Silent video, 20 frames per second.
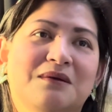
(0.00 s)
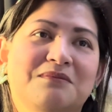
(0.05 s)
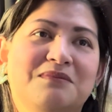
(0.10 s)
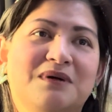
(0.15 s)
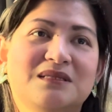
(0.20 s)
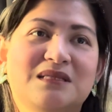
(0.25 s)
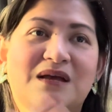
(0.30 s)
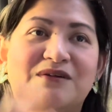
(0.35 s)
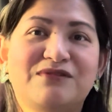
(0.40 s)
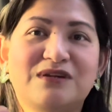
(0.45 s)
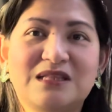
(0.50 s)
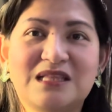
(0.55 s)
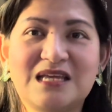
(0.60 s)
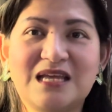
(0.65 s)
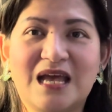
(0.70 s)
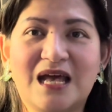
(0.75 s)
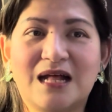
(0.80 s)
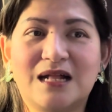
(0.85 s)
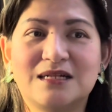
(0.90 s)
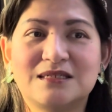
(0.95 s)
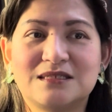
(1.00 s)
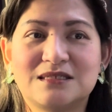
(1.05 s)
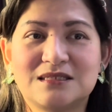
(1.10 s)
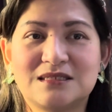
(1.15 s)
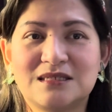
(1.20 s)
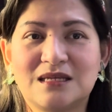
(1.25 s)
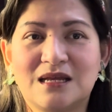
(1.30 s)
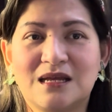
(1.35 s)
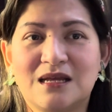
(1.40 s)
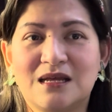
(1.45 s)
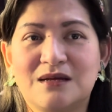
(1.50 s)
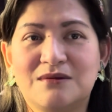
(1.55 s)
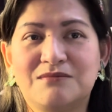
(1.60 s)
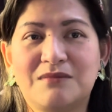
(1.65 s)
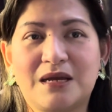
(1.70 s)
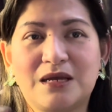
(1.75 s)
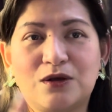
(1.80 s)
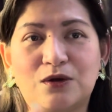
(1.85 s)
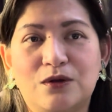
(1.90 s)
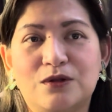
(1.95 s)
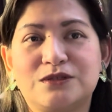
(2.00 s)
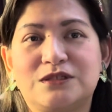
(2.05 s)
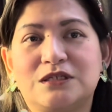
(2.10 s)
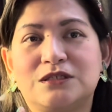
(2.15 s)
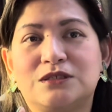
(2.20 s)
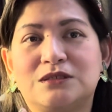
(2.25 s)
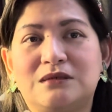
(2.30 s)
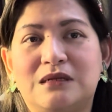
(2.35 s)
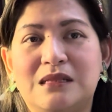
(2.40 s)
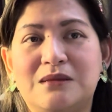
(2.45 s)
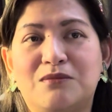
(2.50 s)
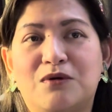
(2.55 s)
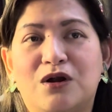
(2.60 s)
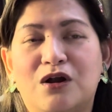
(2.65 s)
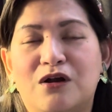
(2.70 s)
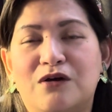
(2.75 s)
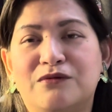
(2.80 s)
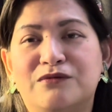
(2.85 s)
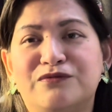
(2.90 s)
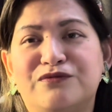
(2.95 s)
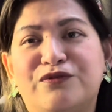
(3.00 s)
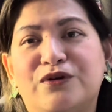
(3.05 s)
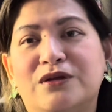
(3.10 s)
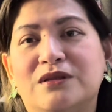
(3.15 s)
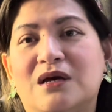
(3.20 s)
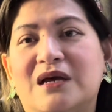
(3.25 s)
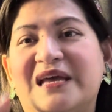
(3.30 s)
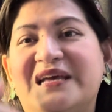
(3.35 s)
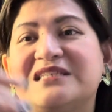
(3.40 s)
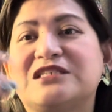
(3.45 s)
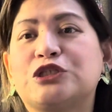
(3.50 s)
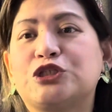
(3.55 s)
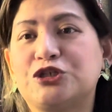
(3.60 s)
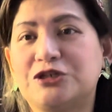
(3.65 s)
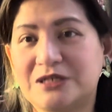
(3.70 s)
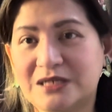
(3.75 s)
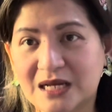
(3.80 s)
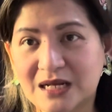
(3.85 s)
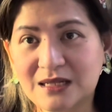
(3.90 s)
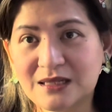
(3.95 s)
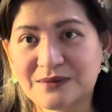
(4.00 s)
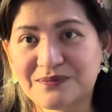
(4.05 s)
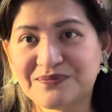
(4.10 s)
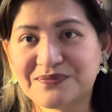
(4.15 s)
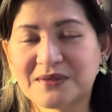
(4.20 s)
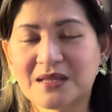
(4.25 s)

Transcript: But everything else, my goals is really more on for the external.